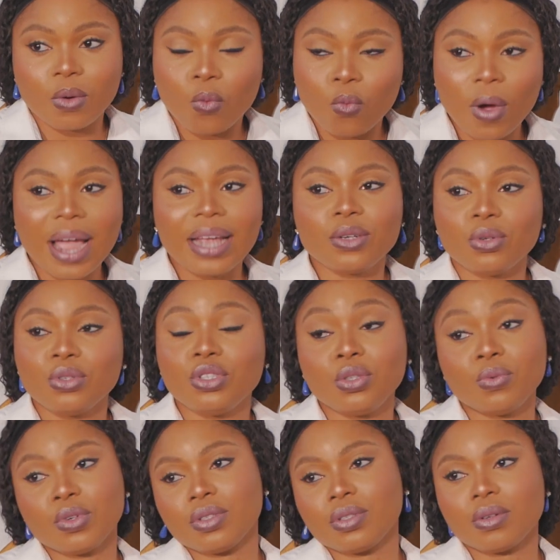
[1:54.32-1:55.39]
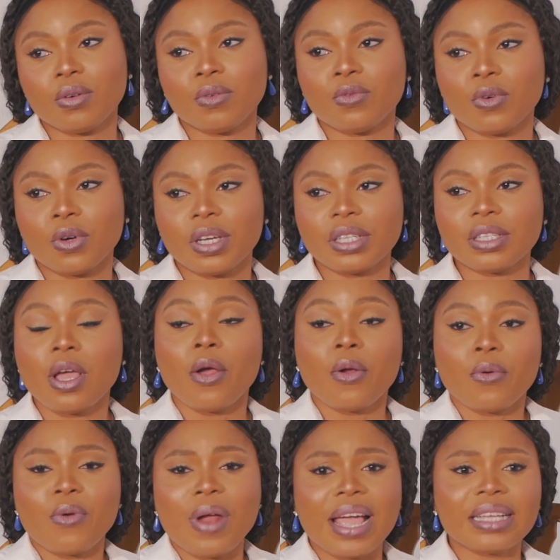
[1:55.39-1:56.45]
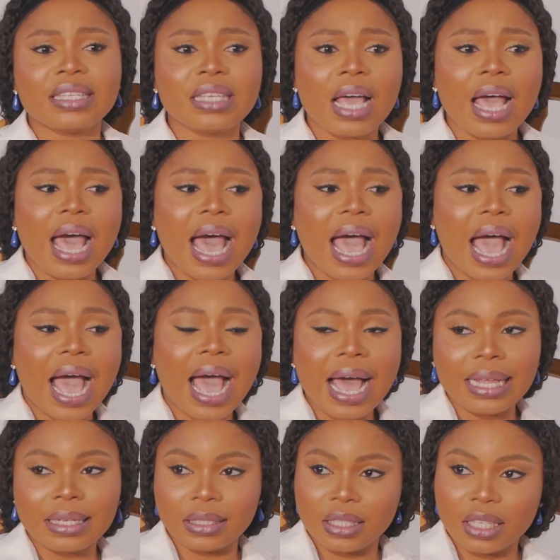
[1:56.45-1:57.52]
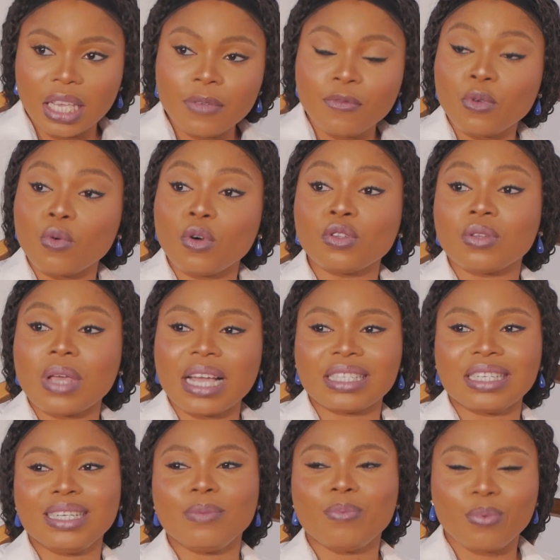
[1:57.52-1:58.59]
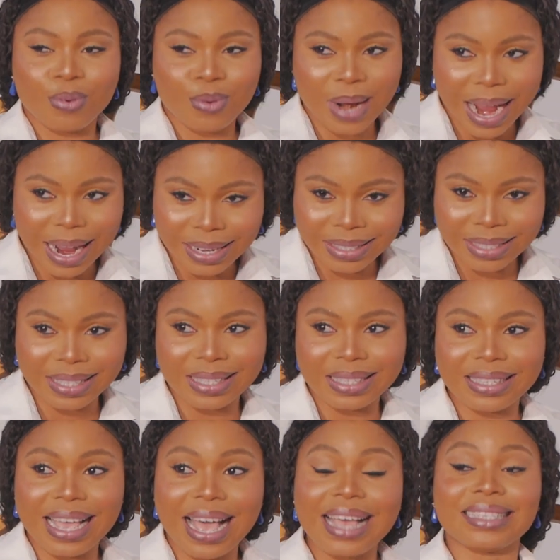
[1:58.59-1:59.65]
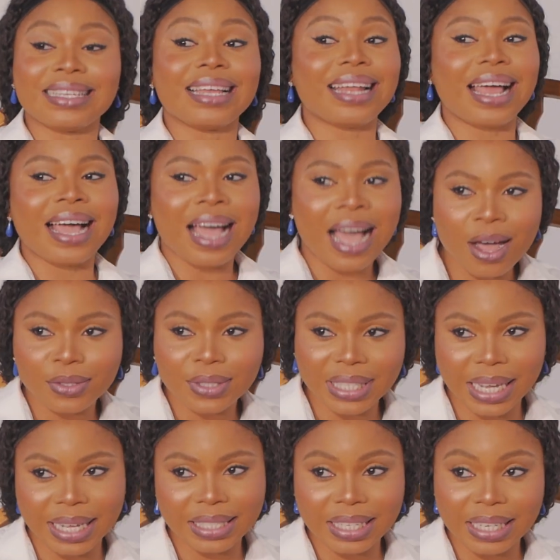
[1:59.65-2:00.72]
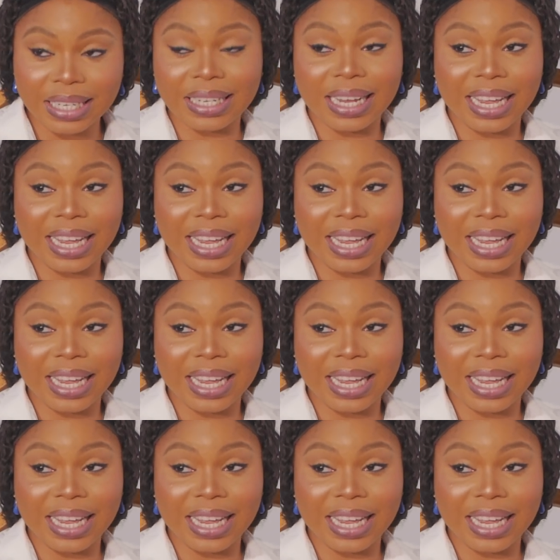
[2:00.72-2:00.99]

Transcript: Why don't you want to go for it, right? And if you want to actually practice as an accountant in